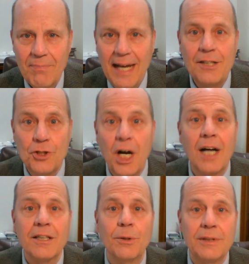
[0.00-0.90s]
And
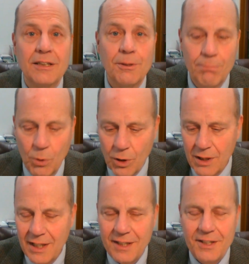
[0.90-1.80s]
John goes into
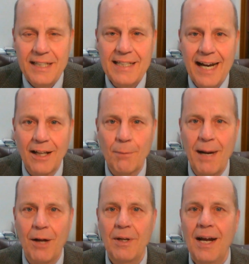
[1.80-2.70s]
more detail
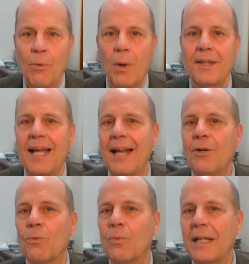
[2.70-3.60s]
about what
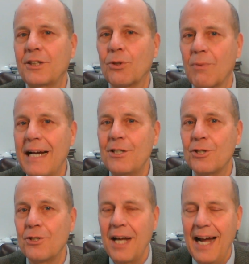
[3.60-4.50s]
that
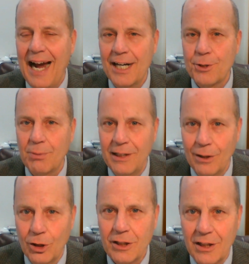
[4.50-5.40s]
restoration actually
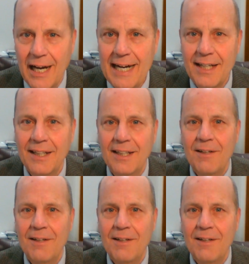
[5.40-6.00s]
looked like.